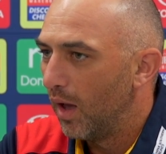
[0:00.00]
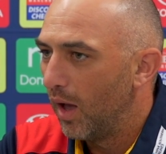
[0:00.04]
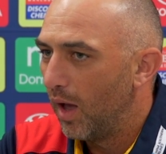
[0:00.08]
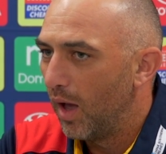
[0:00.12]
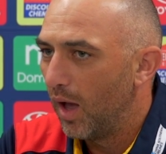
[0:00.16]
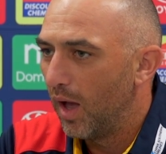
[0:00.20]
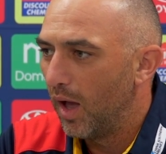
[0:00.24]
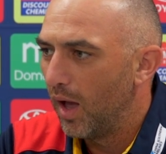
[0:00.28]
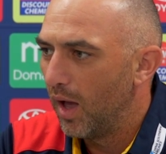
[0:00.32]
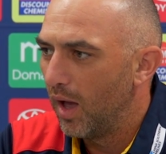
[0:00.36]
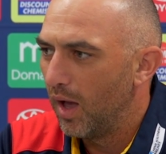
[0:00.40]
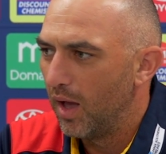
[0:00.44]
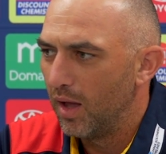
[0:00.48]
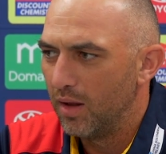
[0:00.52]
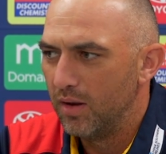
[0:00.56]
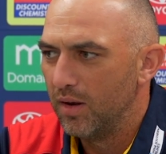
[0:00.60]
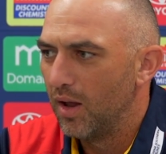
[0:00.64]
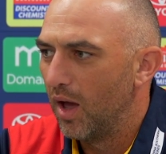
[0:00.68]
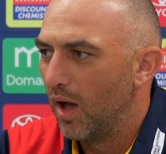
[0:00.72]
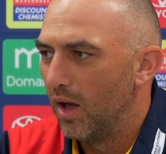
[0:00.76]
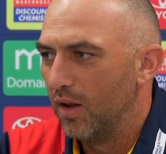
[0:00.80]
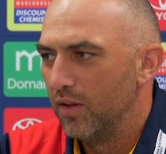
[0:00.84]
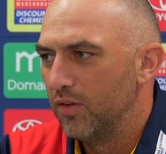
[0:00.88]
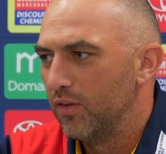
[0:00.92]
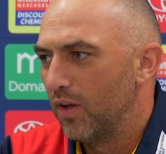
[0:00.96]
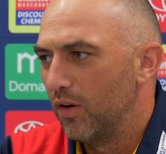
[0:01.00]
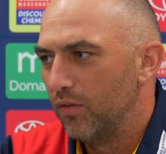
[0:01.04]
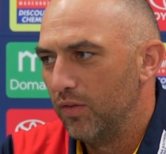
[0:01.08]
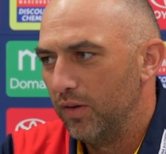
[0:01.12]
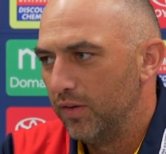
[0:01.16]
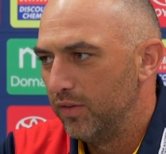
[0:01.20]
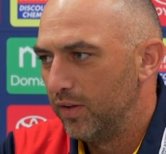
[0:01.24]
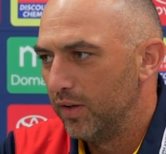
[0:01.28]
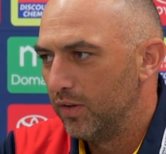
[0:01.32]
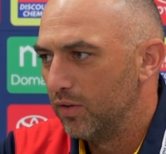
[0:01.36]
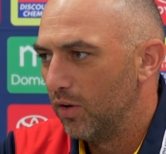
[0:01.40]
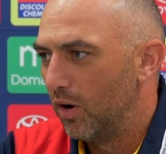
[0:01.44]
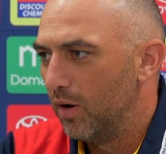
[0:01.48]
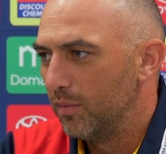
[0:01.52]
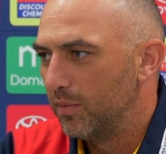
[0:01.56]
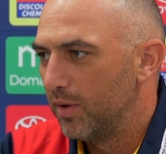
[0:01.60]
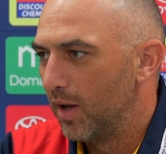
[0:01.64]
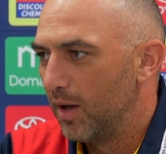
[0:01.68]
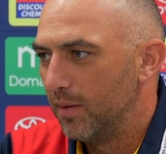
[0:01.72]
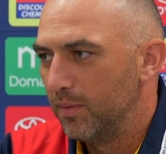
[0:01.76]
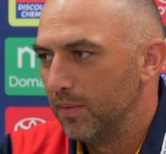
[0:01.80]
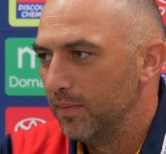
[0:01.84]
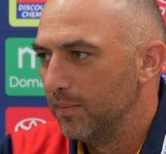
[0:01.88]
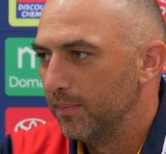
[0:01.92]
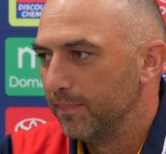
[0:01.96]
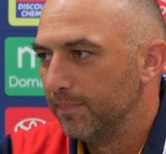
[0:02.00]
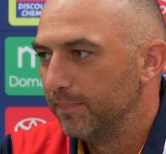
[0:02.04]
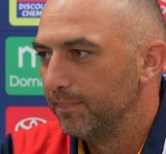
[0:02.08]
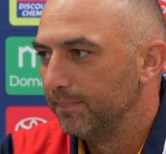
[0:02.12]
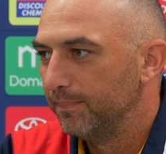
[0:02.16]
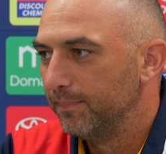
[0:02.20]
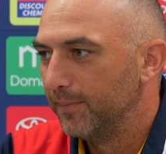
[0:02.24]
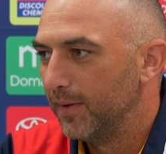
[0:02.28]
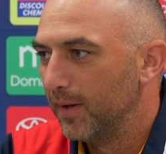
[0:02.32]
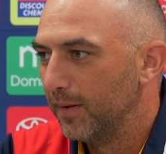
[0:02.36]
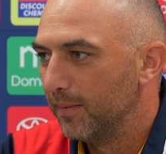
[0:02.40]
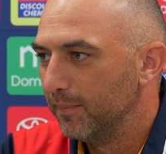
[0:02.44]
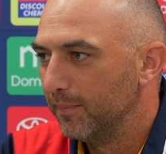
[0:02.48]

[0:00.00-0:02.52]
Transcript: No, there's no realistic timetable. No.